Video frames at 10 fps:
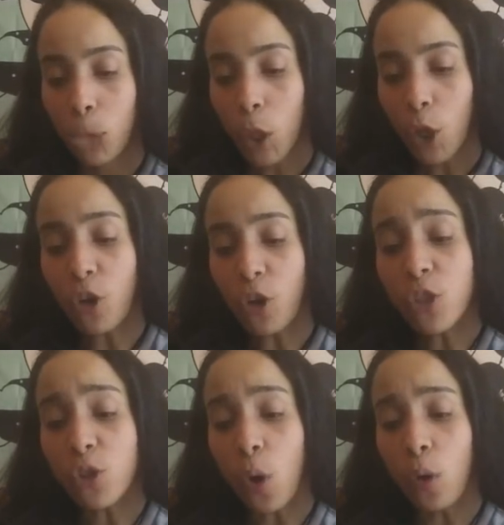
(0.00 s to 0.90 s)
Your
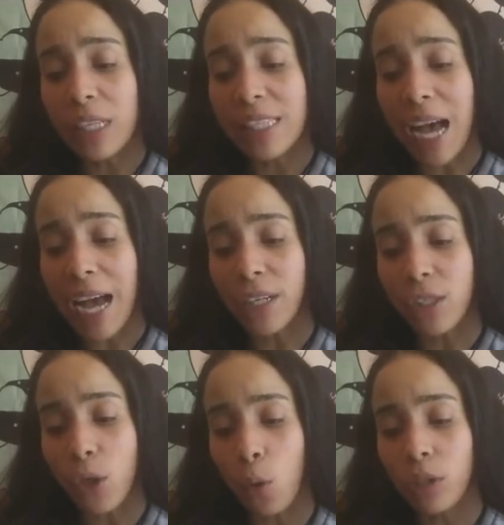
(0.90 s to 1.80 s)
soul
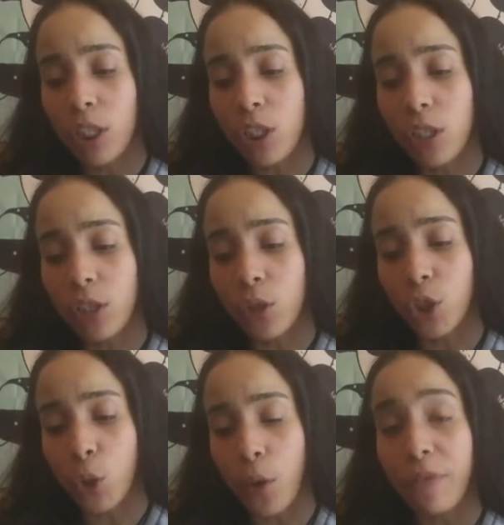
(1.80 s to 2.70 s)
desires only to
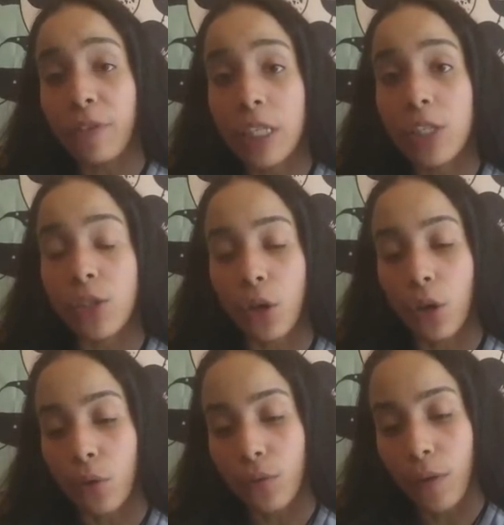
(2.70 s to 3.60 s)
joyfully
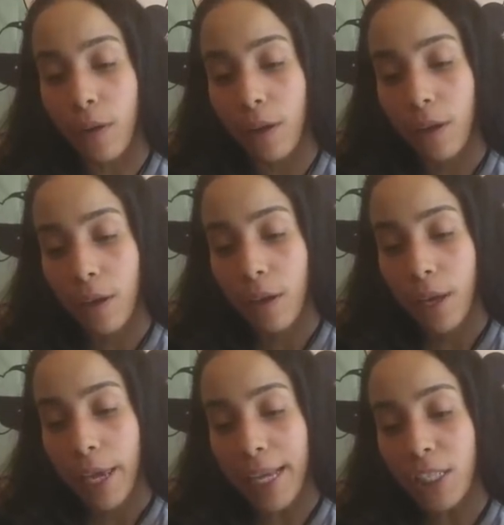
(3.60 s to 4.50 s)
serve
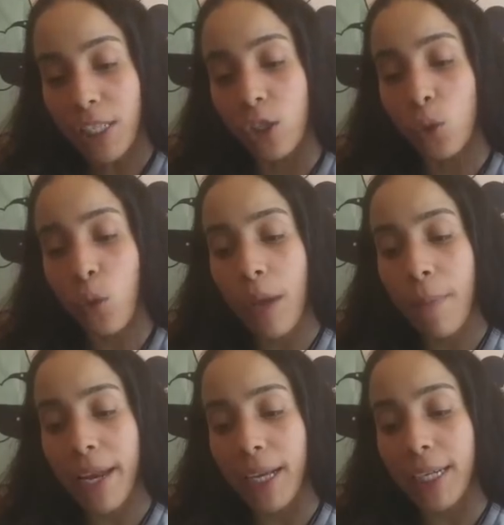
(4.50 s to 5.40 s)
and to
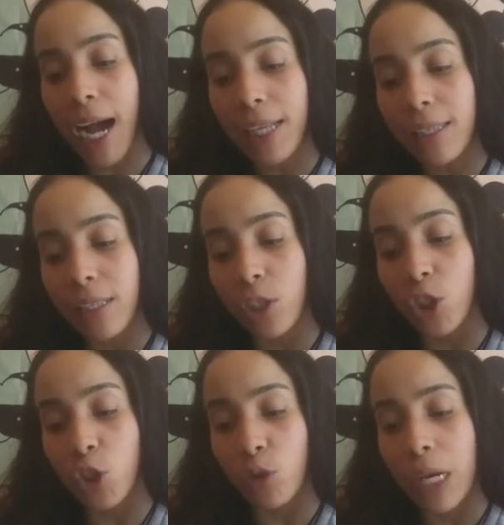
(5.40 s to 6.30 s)
swim in a constant
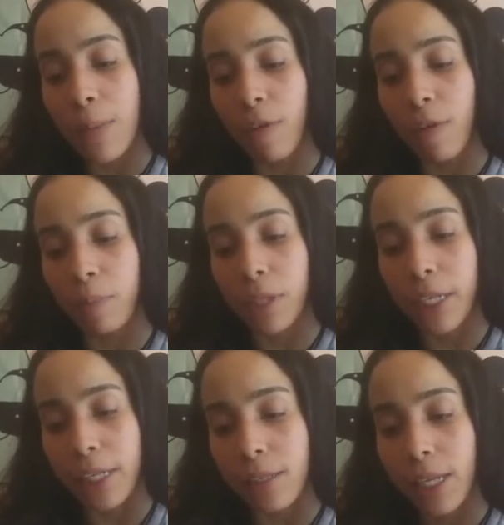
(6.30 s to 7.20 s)
stream of
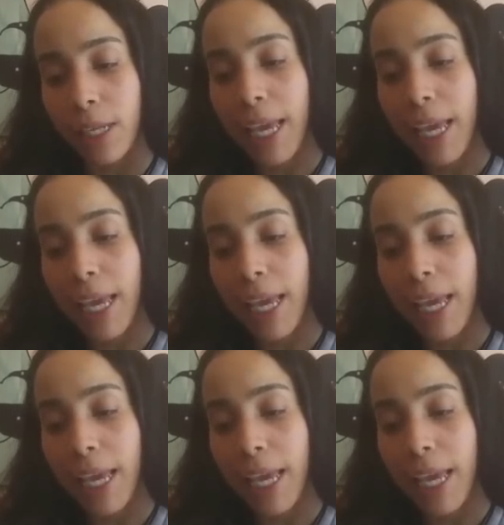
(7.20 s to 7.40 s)
bliss.